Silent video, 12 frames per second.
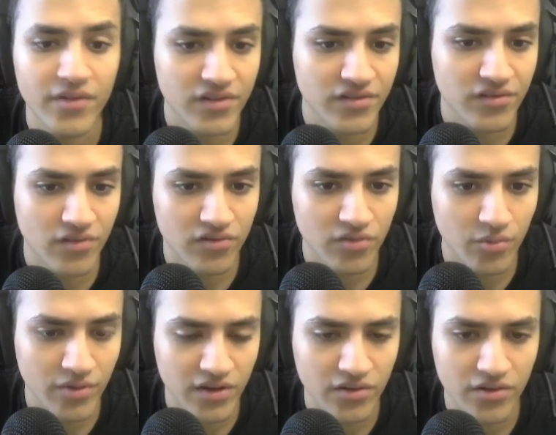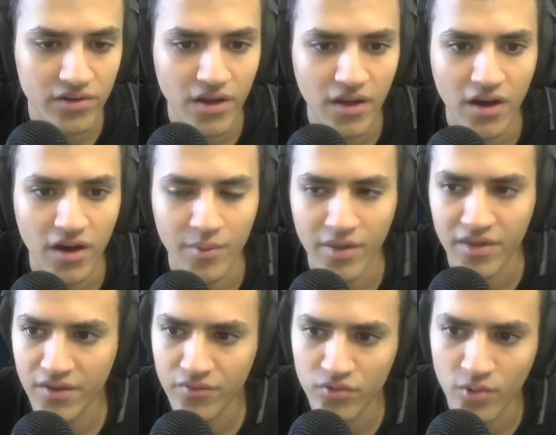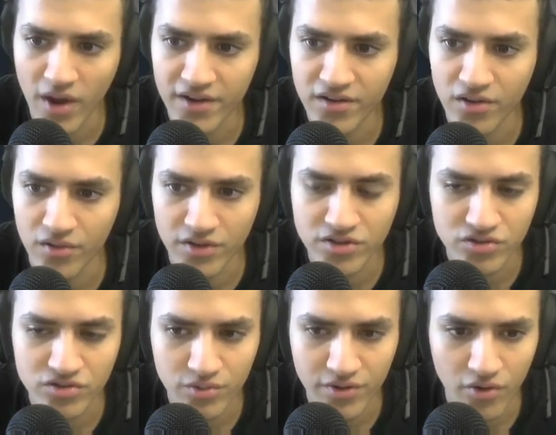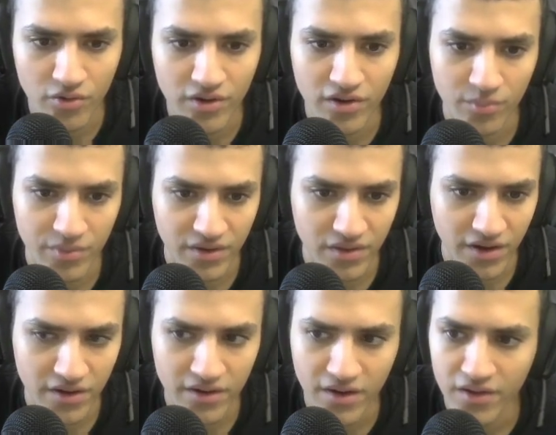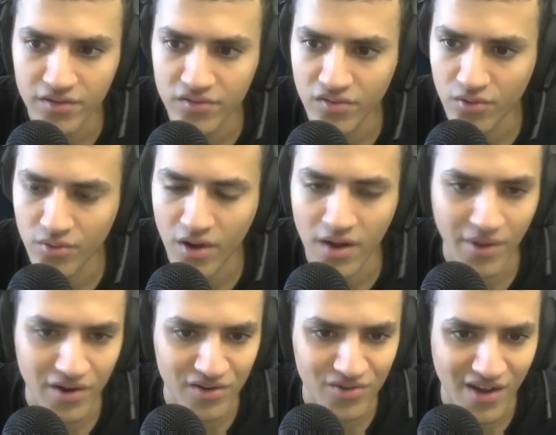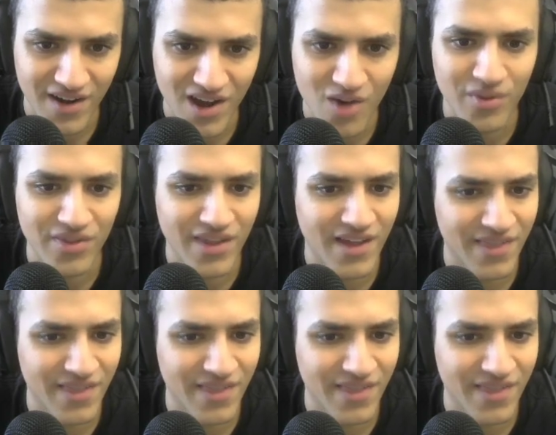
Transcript: physics is also really good. Um, I think if you add collision to a node, it'll be there. So I'm not going to do that now, but